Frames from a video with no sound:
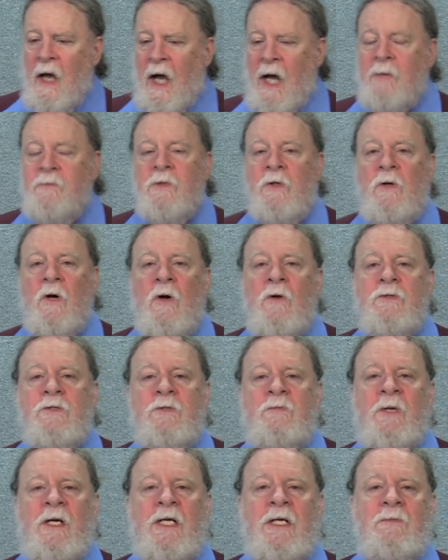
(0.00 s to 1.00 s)
I'm your
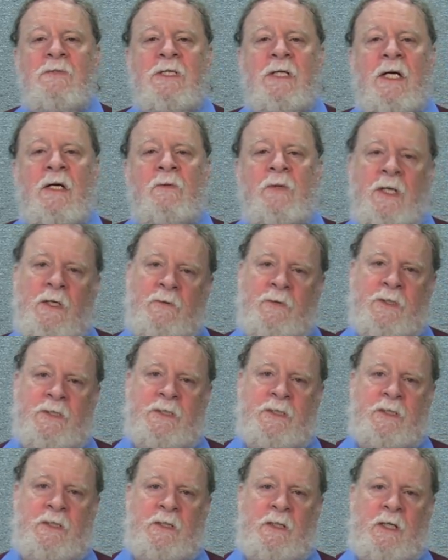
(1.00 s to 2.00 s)
host. My name is Larry
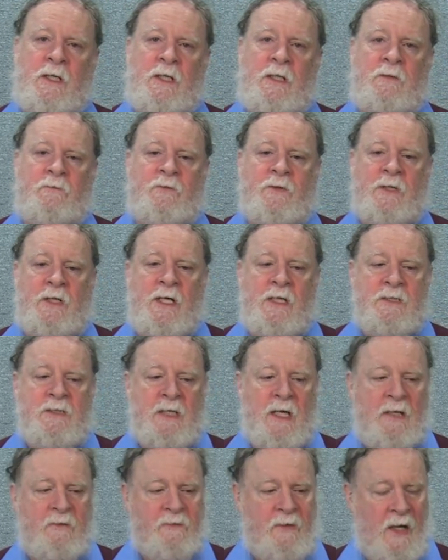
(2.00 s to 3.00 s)
Erickson, and for the next
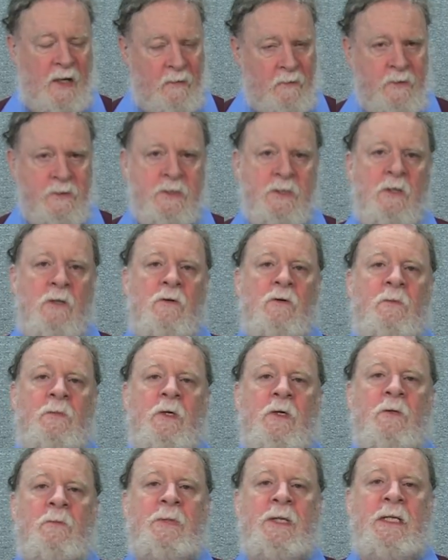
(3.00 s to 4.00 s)
half hour or so, I'm
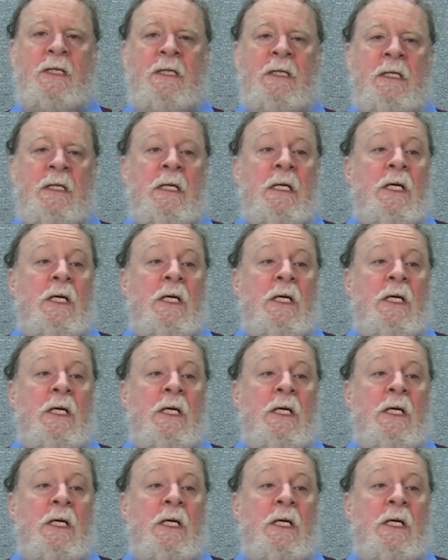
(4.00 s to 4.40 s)
going to be